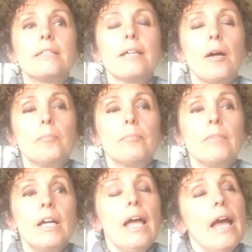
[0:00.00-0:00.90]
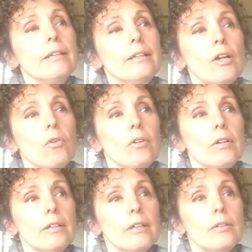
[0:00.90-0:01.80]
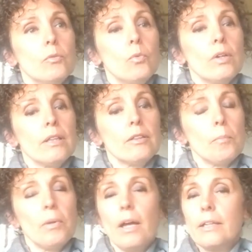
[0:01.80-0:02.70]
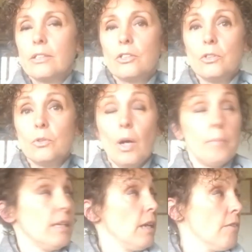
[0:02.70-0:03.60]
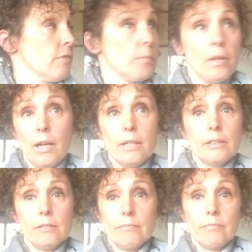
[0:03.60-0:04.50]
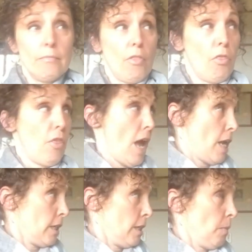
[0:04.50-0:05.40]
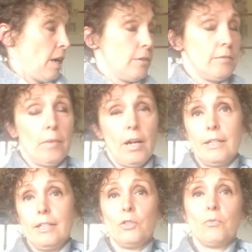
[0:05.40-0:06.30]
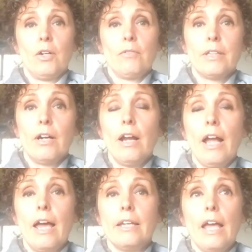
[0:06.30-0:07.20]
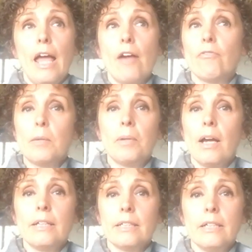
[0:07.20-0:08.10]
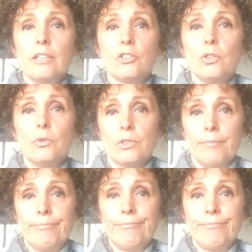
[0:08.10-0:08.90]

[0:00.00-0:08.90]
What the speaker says: But, and with appliances too, every appliance, that is my kitchen right over there, and every appliance in it is used.